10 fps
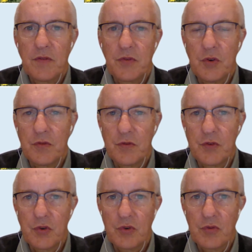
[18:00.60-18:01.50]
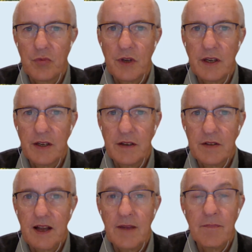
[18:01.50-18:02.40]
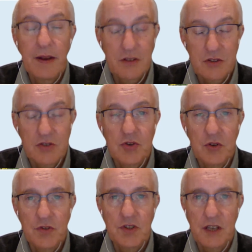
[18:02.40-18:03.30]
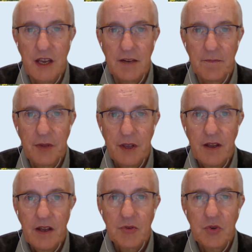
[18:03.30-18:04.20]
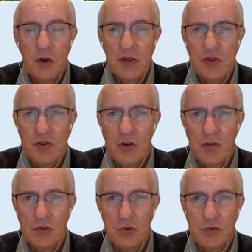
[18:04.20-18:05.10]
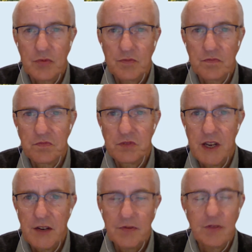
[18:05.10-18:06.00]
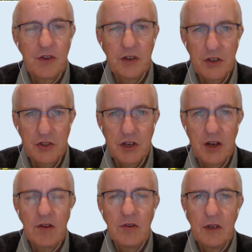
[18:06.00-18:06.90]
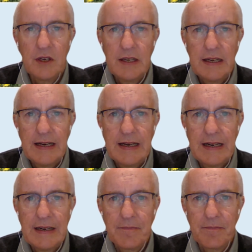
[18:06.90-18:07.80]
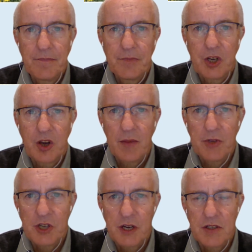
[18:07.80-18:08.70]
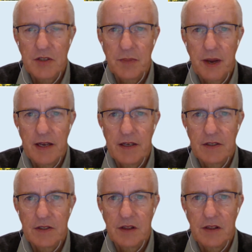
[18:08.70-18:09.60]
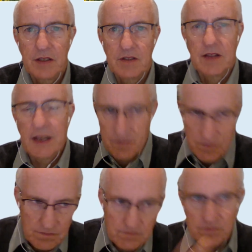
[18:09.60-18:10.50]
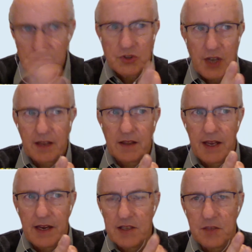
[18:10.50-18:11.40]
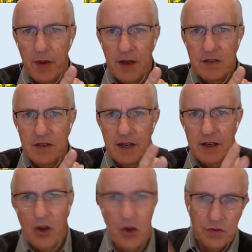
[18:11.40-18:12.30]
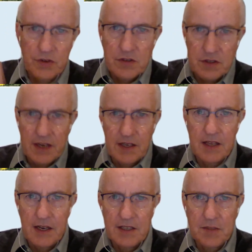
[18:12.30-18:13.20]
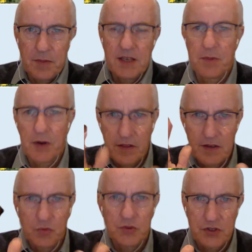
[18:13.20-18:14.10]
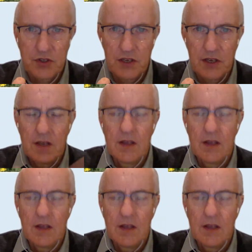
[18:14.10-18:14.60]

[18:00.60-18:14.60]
food and fuel really come back to the surface again. It was quite strong sort of 10, 15 years ago. The climate change debate has, I think, then taken that headspace, and now COVID has taken that headspace, but I think we'll see